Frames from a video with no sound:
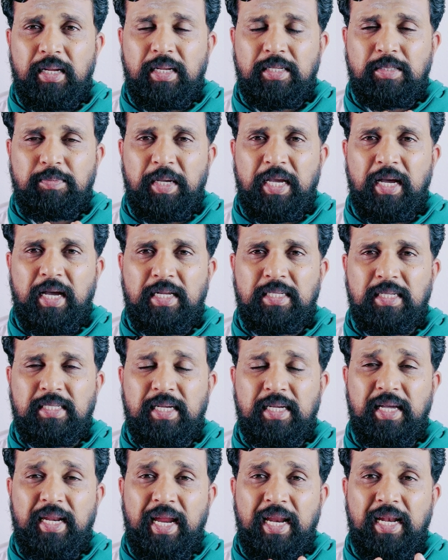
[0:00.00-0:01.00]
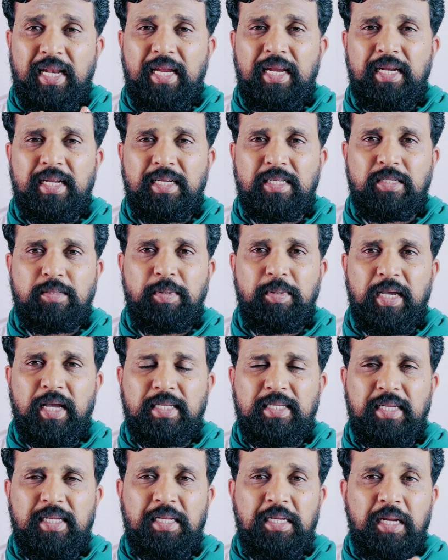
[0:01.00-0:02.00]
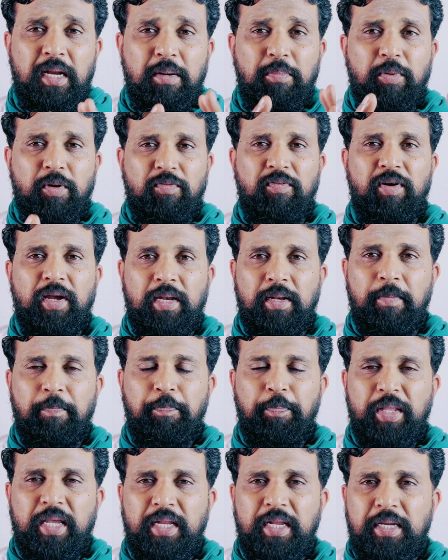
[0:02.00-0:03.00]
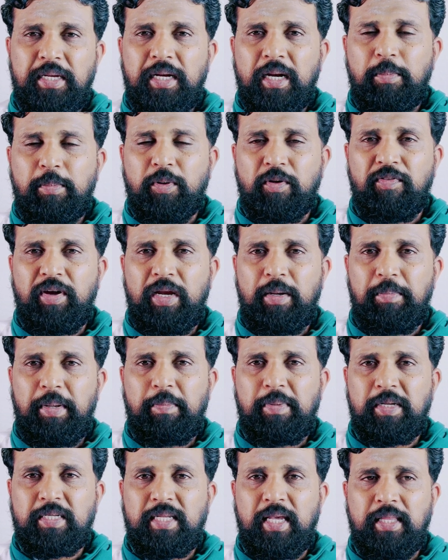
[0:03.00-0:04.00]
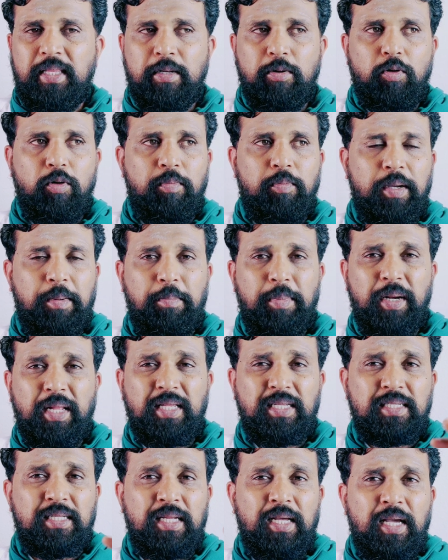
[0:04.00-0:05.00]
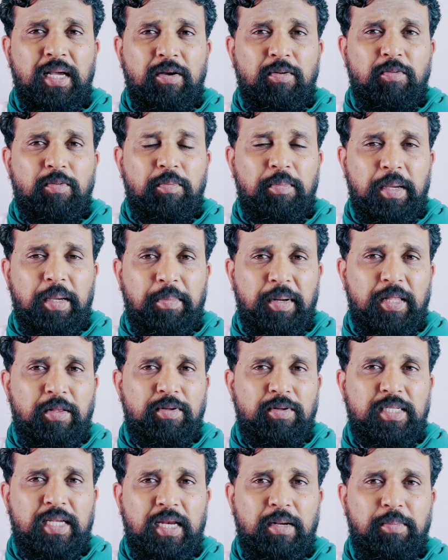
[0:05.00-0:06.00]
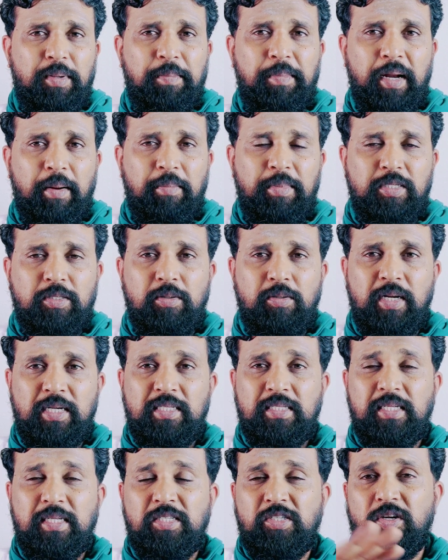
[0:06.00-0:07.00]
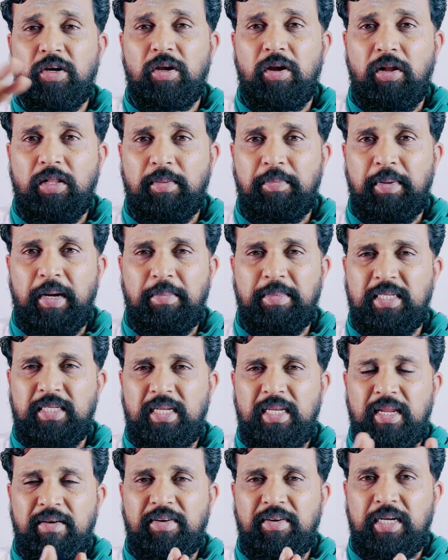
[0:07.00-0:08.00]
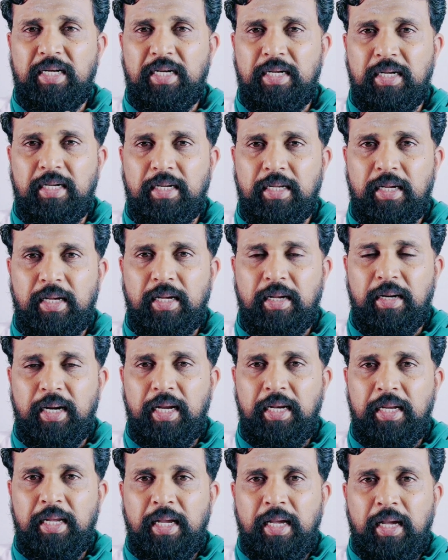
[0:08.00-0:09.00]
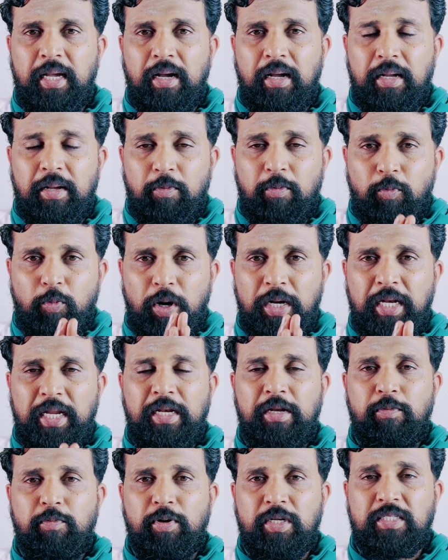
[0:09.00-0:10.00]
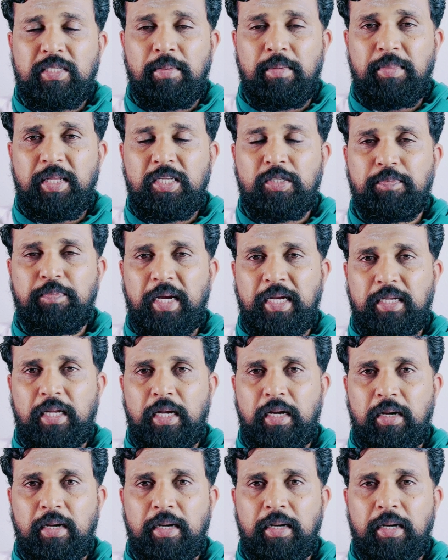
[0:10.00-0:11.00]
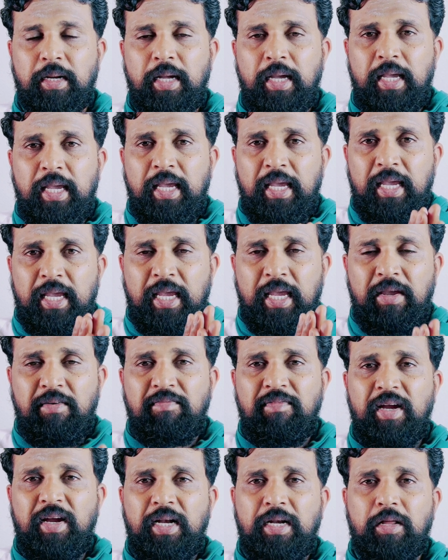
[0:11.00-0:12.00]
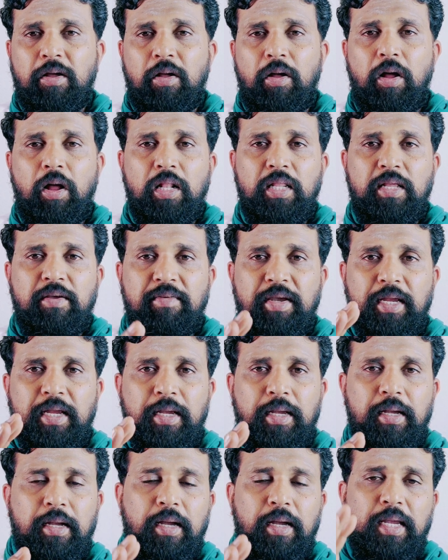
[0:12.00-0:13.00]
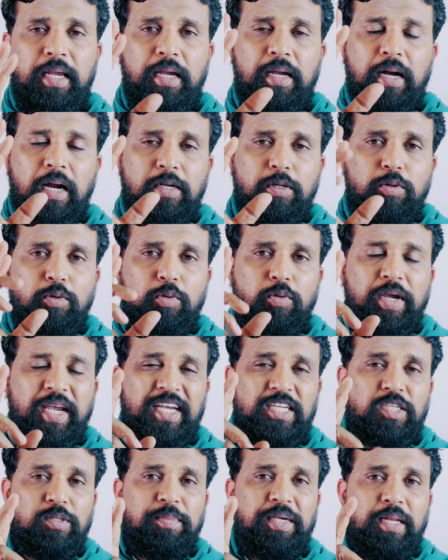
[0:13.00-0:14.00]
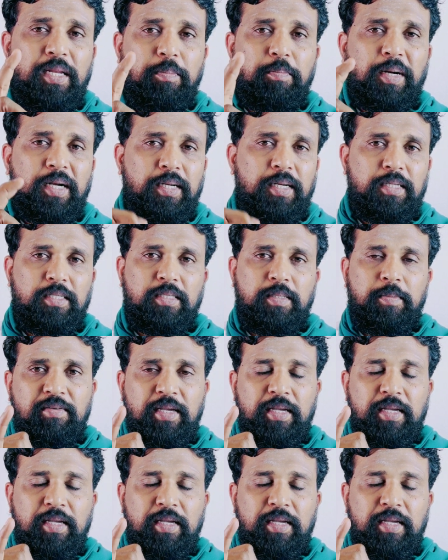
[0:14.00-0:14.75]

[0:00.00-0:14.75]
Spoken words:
is because, as a great leader, is because he did not profile. He did not profile people saying that, oh, my brother was killed by Brahmins, let's destroy all the Brahmins. He never did it, right? What he did was something spectacular. He went all the way, he got two Kashmiri Pandits.